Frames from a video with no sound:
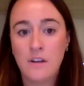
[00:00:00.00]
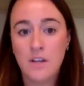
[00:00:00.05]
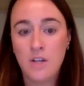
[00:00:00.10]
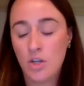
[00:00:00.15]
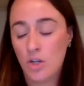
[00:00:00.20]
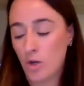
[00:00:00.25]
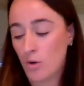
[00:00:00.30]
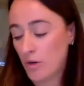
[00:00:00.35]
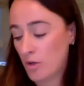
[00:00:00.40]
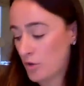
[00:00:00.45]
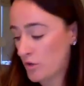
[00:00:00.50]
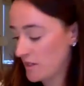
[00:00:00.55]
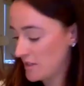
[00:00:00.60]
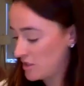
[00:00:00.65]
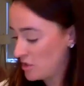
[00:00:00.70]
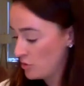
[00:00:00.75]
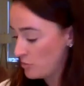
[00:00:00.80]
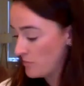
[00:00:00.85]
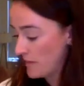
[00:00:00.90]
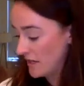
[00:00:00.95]
and
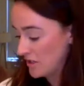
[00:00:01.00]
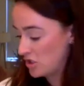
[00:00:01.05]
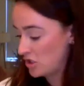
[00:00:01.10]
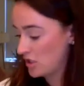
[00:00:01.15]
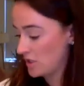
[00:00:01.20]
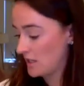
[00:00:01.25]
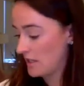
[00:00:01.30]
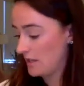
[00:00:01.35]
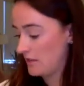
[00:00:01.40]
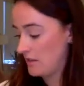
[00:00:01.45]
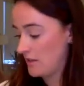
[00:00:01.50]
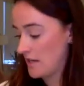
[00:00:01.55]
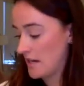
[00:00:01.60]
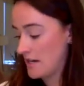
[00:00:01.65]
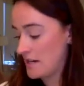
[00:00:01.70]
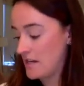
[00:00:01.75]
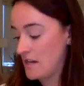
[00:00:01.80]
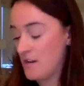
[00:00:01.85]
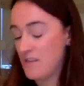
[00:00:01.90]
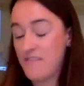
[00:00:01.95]
Chris, you mentioned it, the
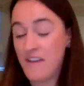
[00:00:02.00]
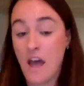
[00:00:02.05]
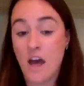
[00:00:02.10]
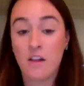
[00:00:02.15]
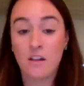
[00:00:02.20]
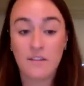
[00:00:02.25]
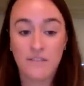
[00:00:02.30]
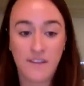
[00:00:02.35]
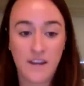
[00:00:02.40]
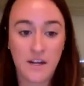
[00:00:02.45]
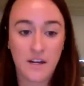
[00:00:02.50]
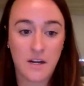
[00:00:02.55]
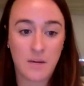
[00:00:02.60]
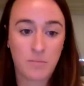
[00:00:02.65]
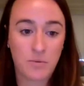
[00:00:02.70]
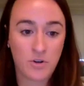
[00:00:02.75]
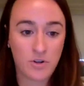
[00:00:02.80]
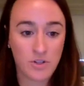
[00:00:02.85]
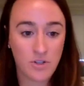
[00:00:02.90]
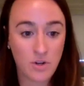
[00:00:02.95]
idea of
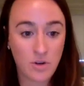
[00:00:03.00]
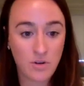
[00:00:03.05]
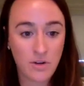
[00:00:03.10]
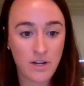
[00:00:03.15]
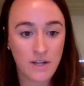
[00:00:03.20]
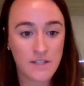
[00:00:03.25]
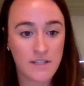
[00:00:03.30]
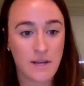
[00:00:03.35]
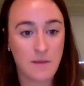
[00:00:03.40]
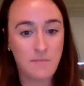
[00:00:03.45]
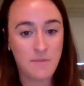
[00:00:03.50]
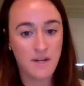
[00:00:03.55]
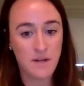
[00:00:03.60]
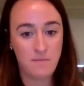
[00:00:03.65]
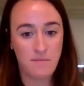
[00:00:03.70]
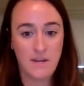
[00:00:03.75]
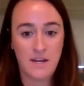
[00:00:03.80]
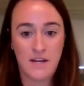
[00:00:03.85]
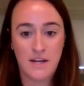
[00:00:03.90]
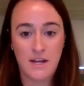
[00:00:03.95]
elevating personas at
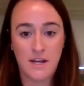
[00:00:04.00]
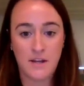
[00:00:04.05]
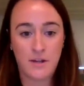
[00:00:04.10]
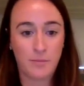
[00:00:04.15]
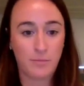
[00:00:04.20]
Minute Media,